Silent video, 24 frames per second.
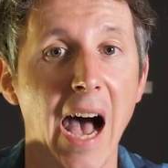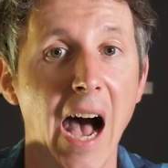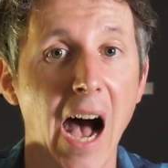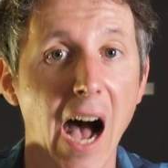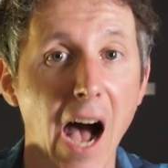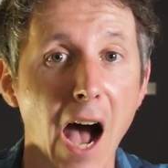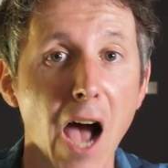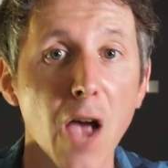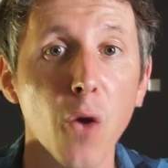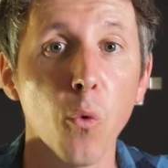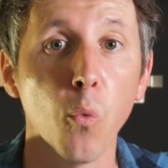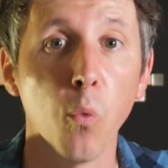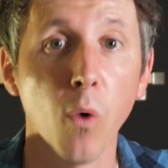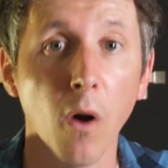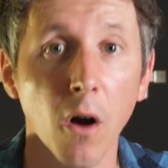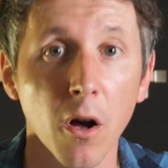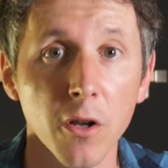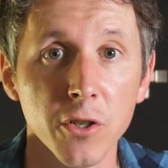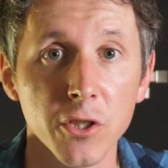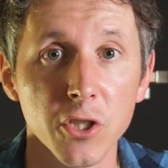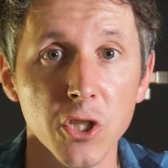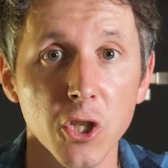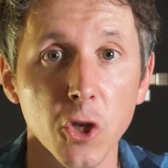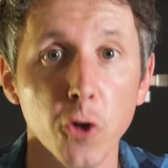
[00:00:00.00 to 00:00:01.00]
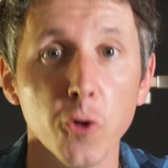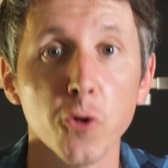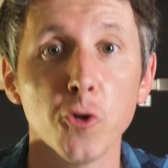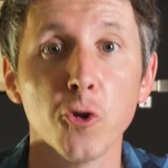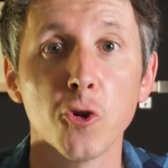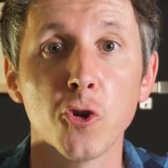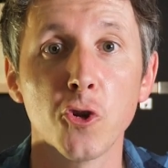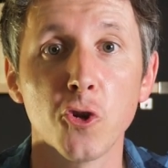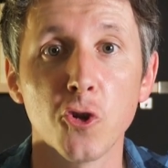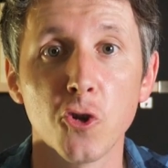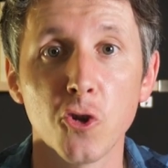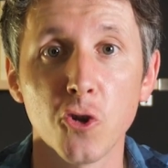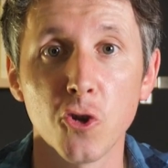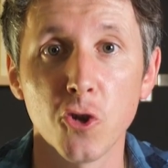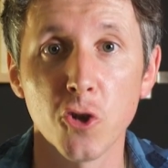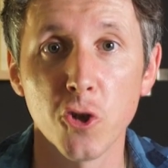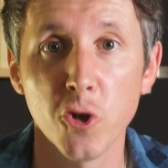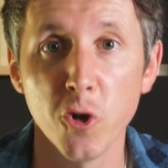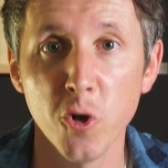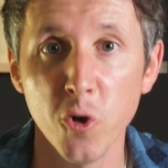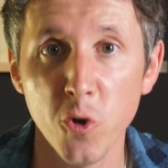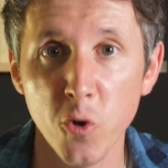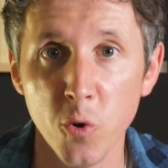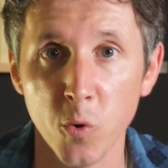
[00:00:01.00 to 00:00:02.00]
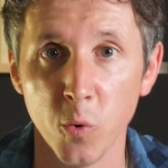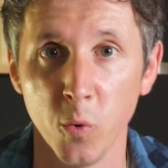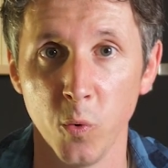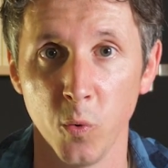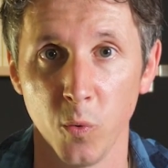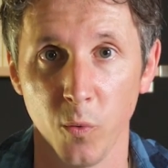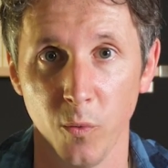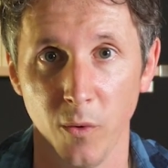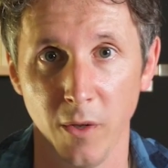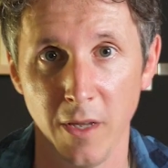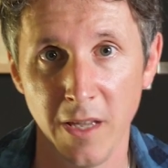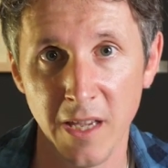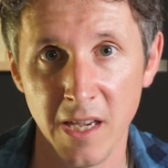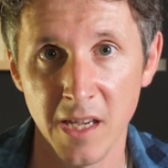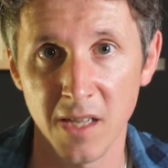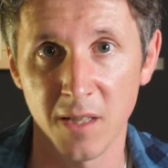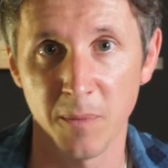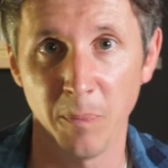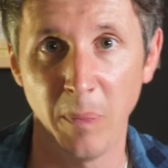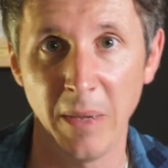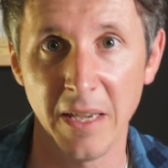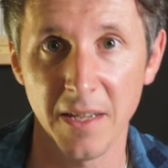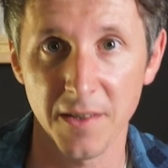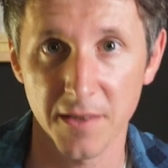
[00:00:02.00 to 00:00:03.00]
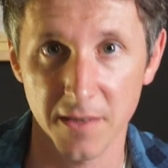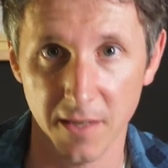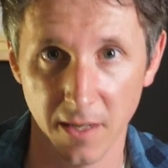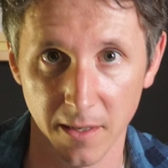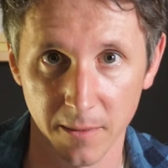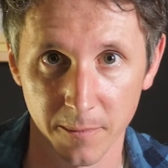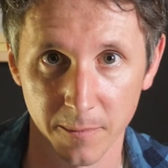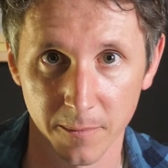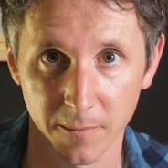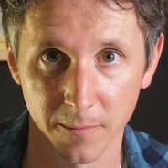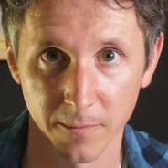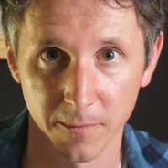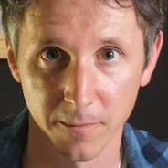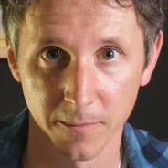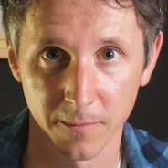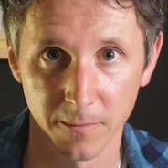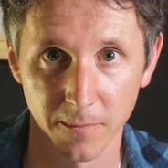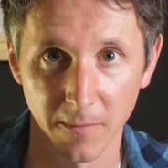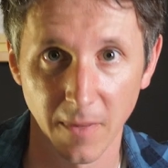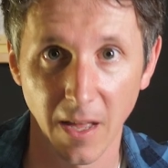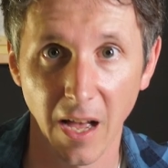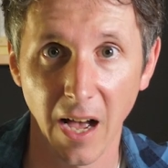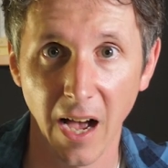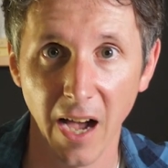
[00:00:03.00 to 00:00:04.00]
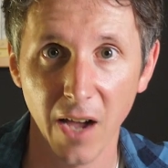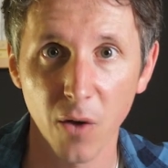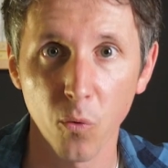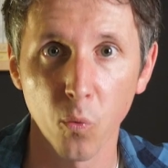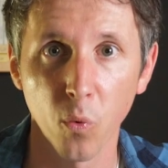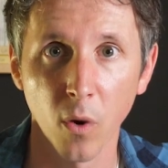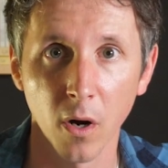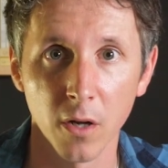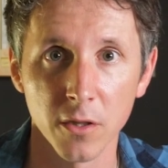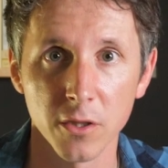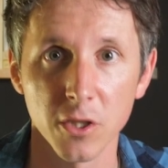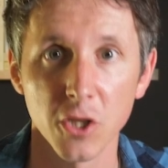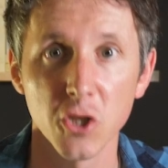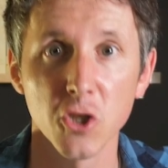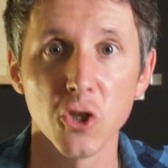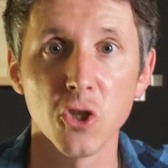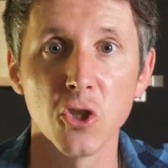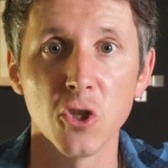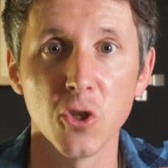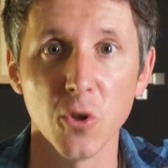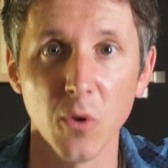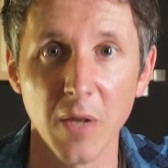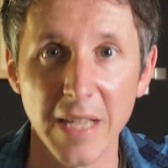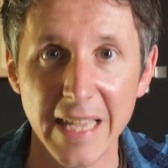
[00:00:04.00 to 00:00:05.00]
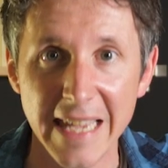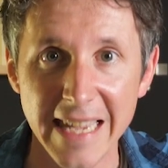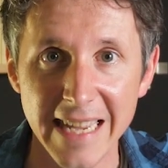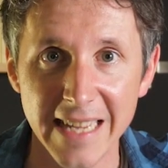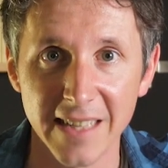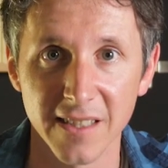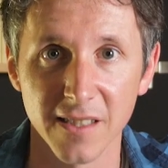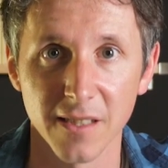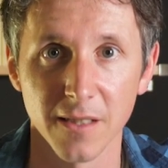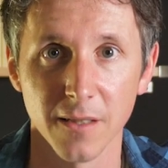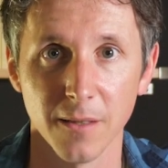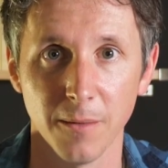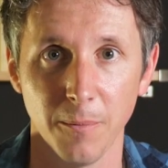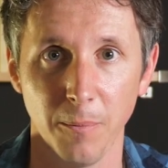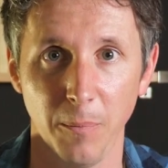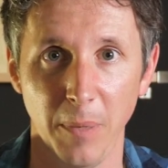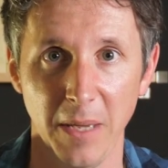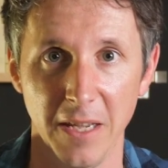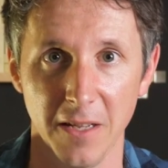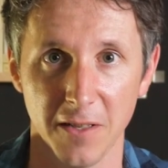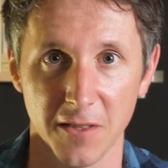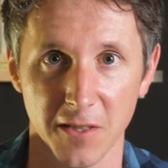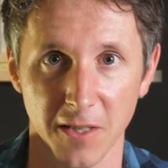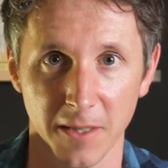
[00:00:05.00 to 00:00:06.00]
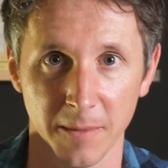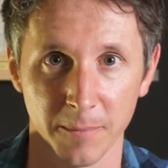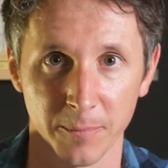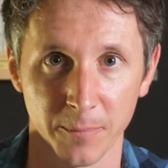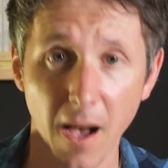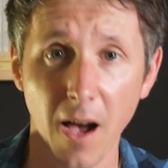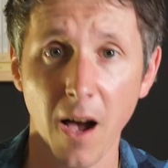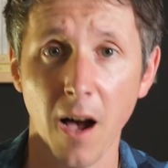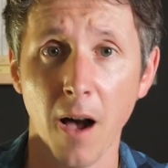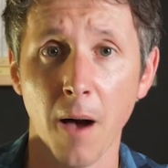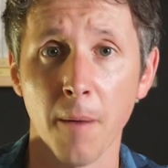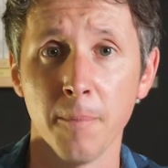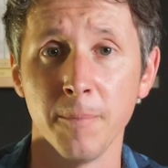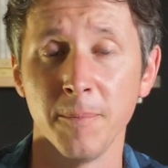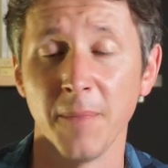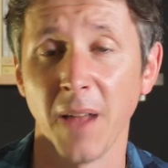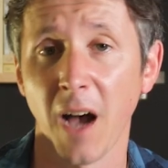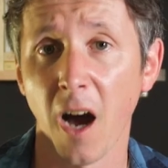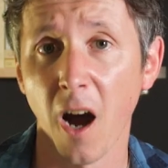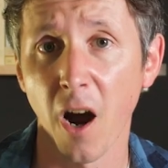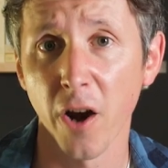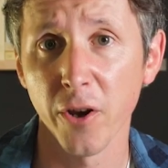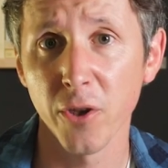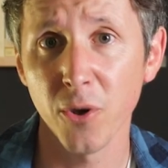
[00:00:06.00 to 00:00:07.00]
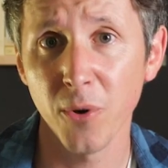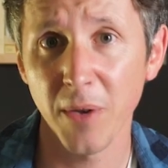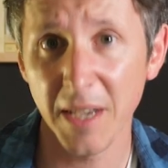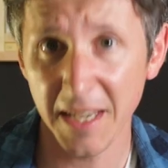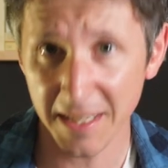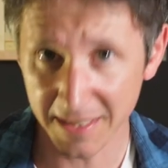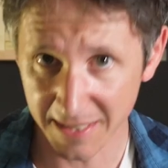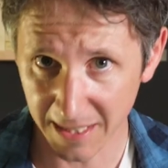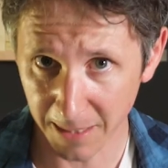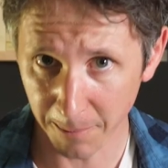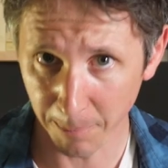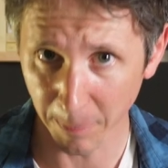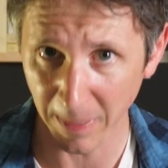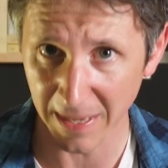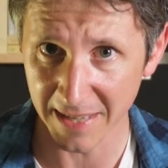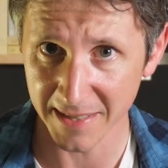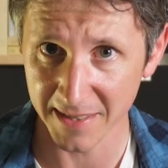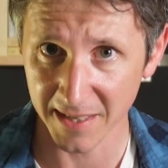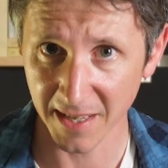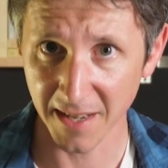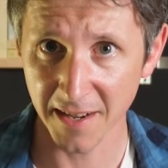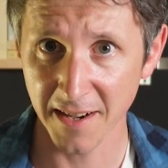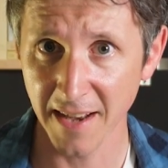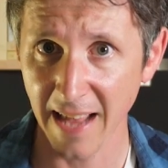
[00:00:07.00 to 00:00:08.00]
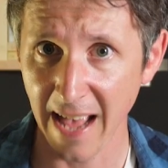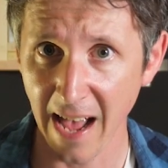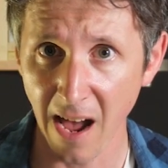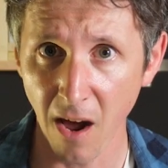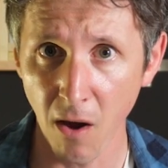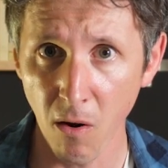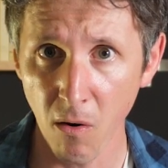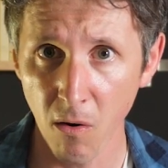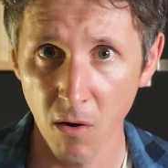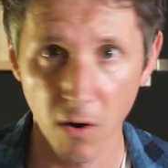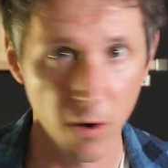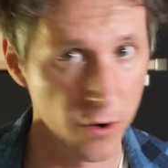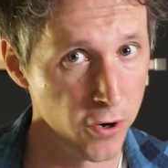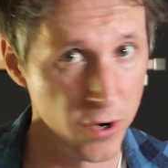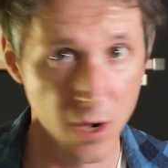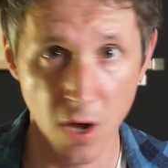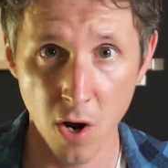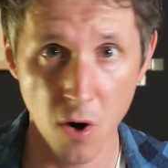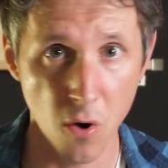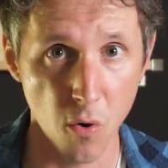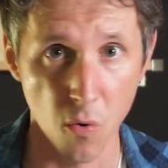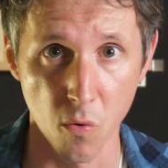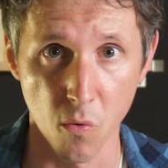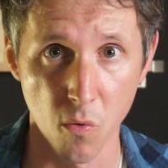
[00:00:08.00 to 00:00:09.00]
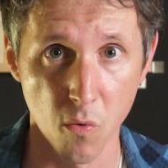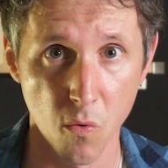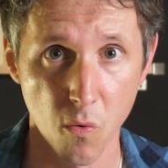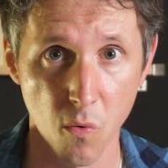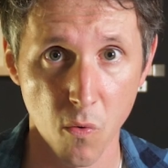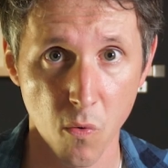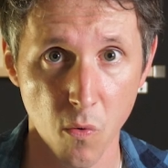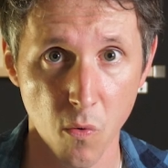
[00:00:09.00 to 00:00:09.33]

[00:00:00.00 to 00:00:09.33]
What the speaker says: I want to eat pizza. I want to eat pizza. Are you eating pizza now? No.